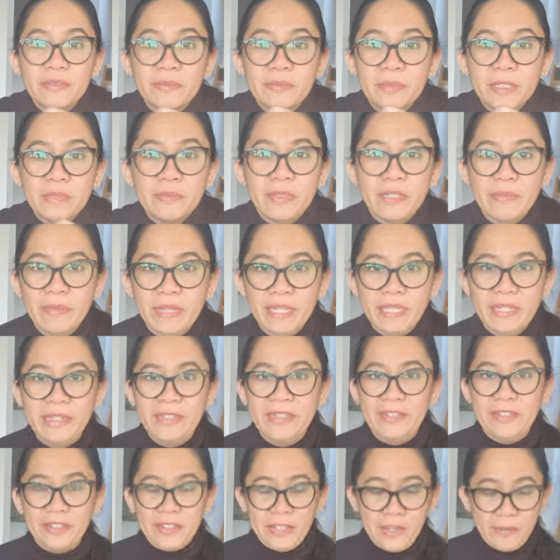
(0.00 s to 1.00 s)
Burberry made in
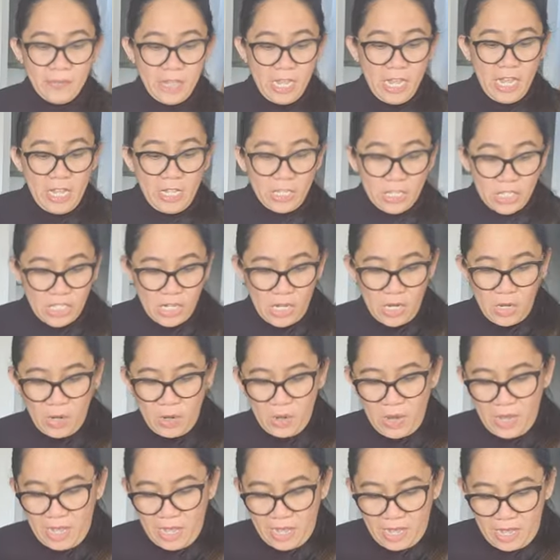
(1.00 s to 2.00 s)
Italy.
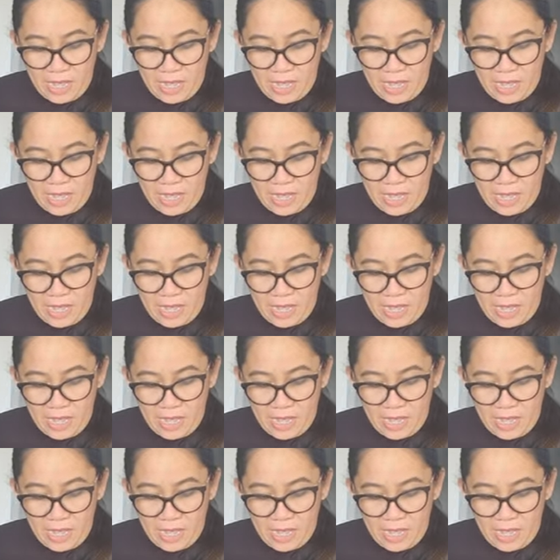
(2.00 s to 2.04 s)
So